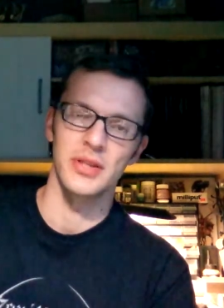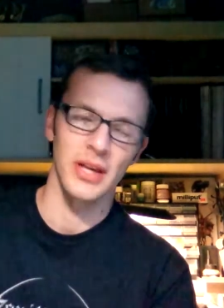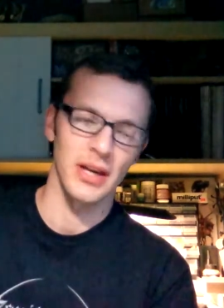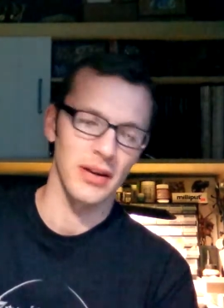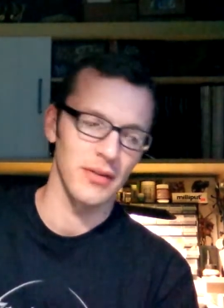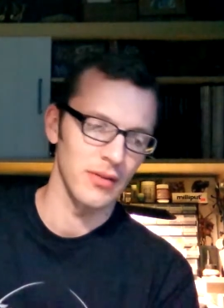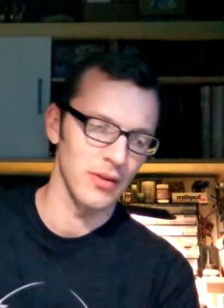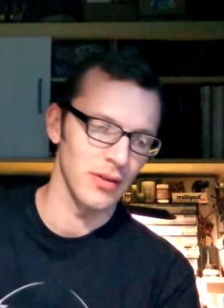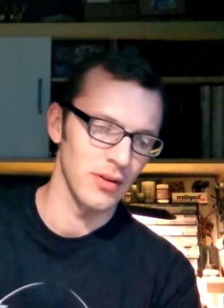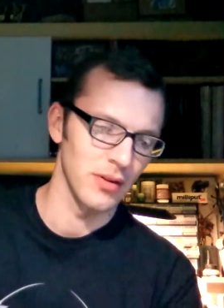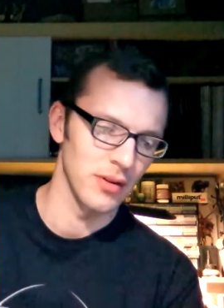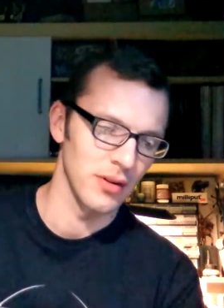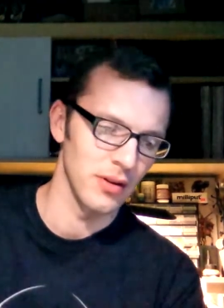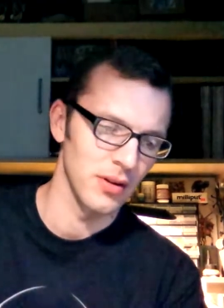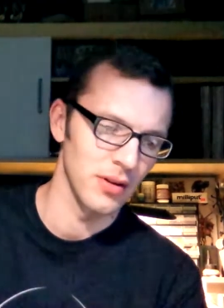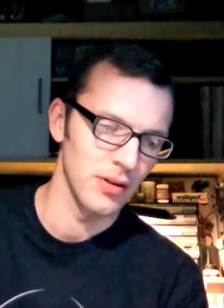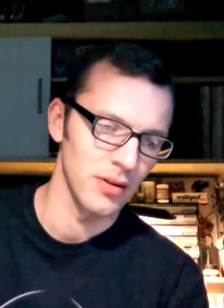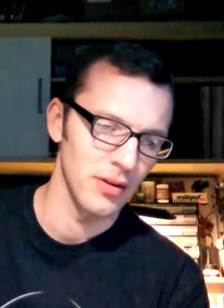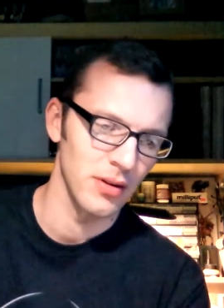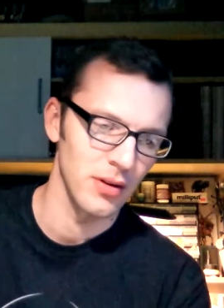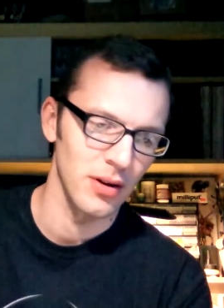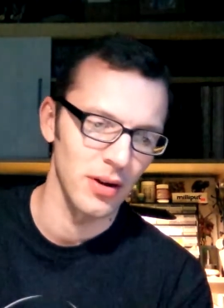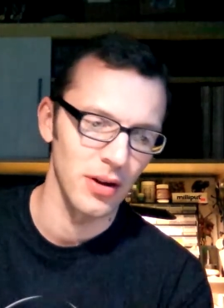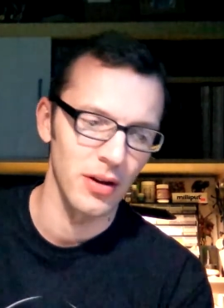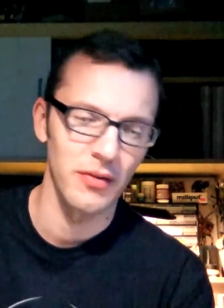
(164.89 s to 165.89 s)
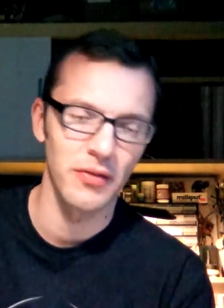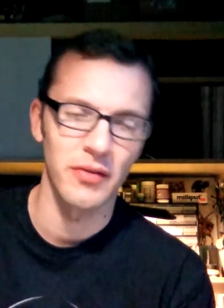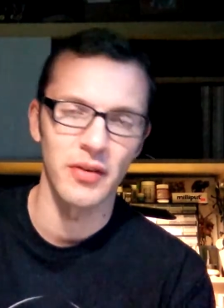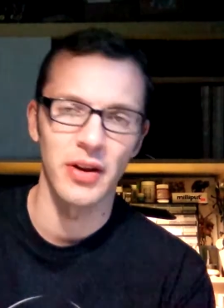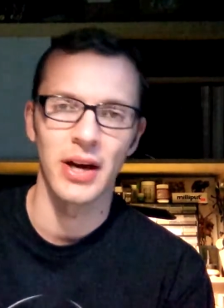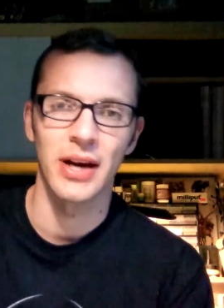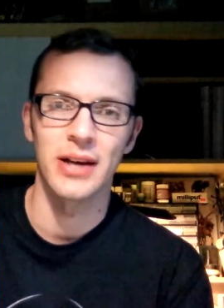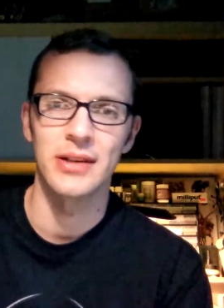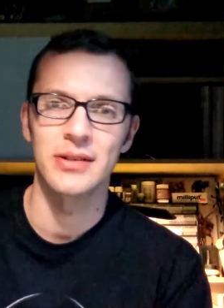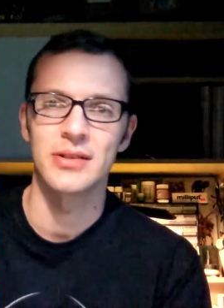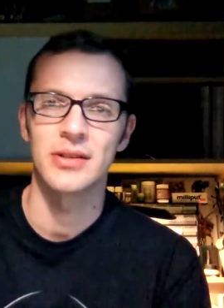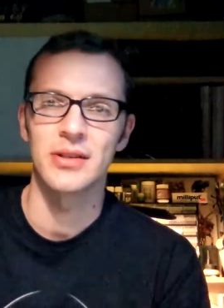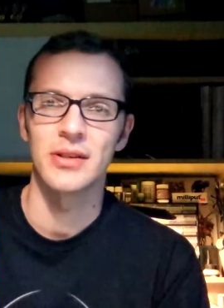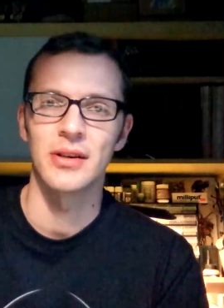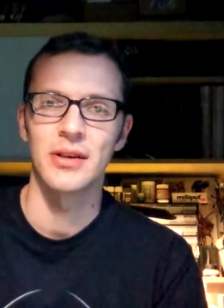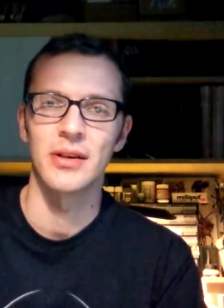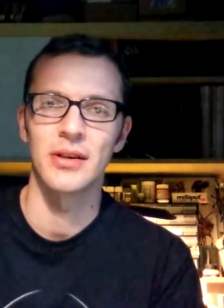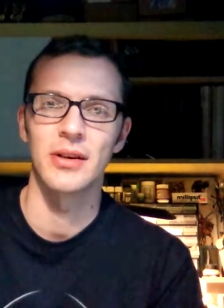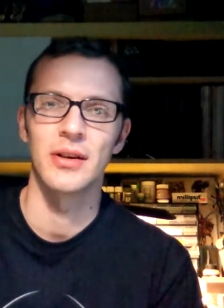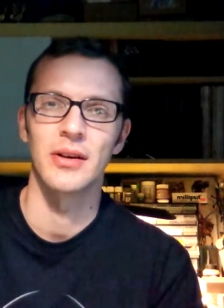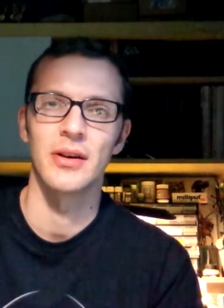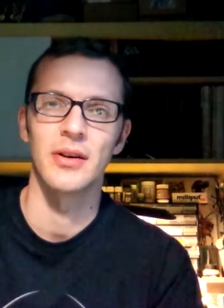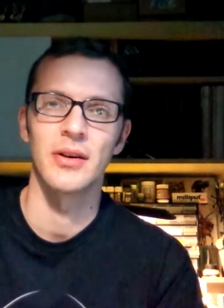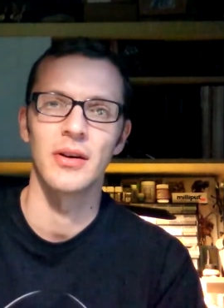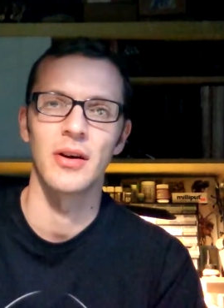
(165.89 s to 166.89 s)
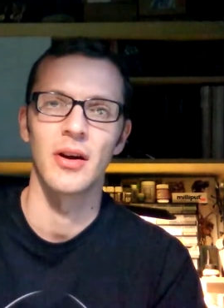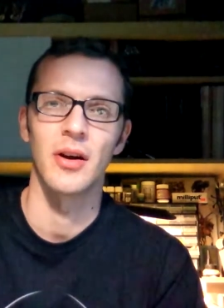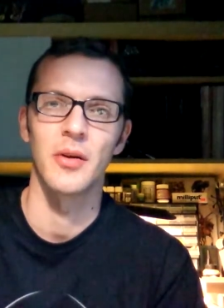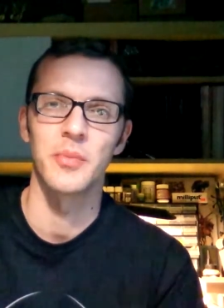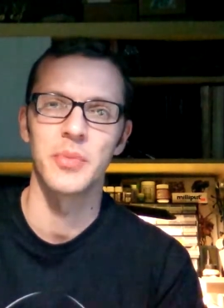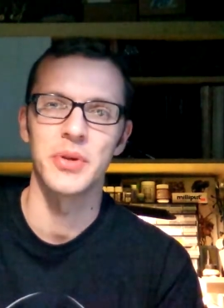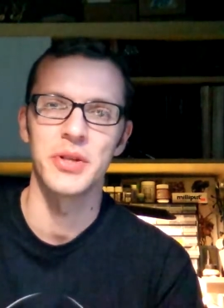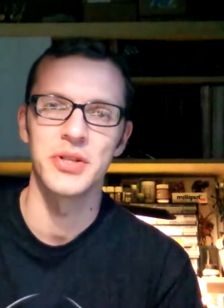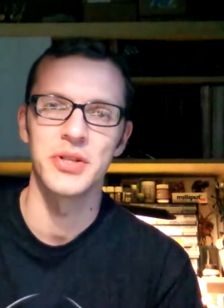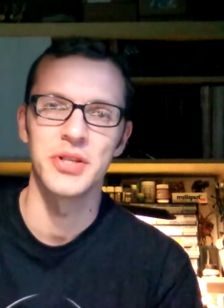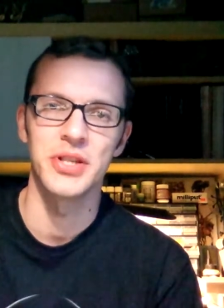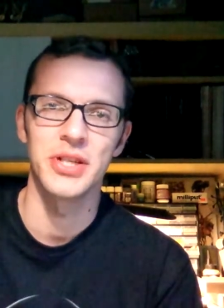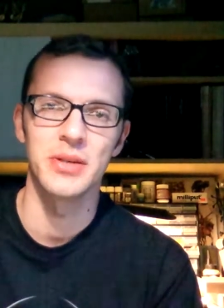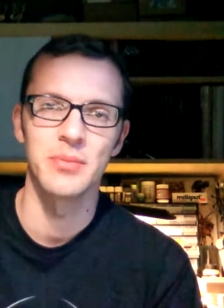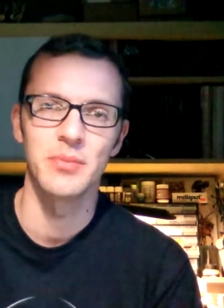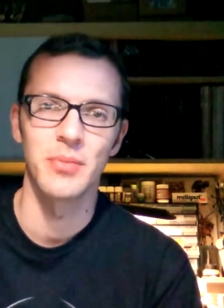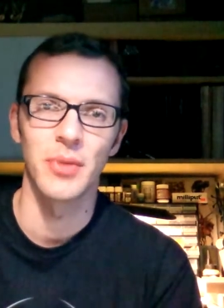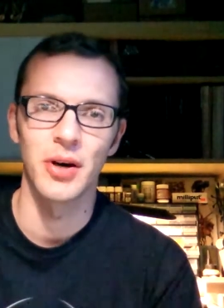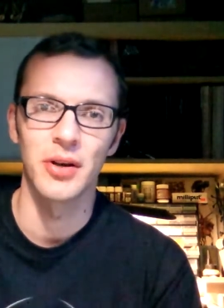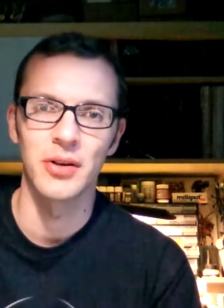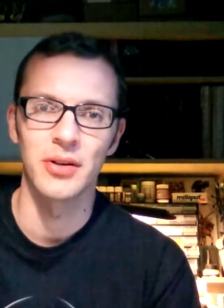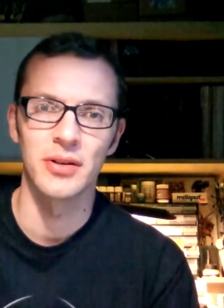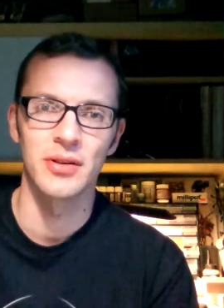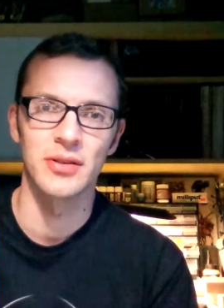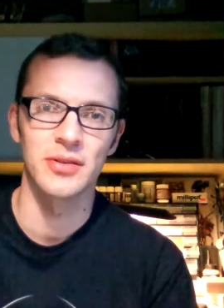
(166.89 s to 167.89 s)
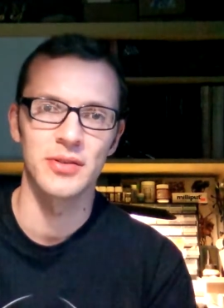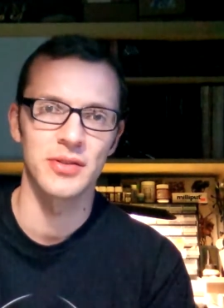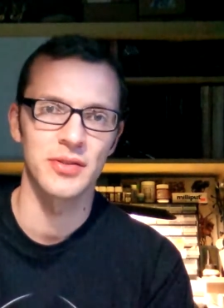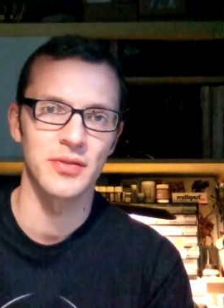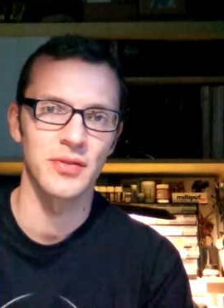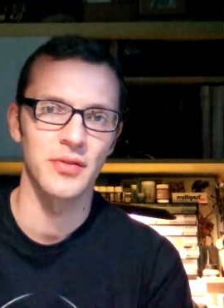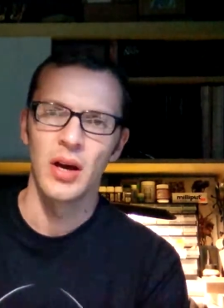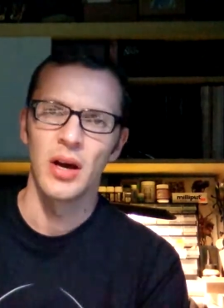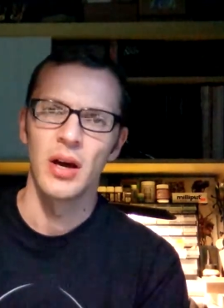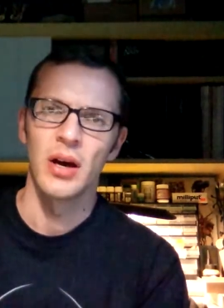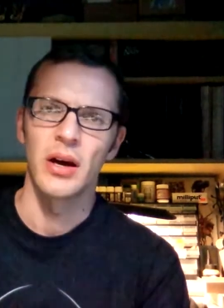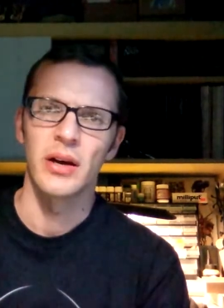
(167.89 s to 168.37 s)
They have a lot of nice RPG models.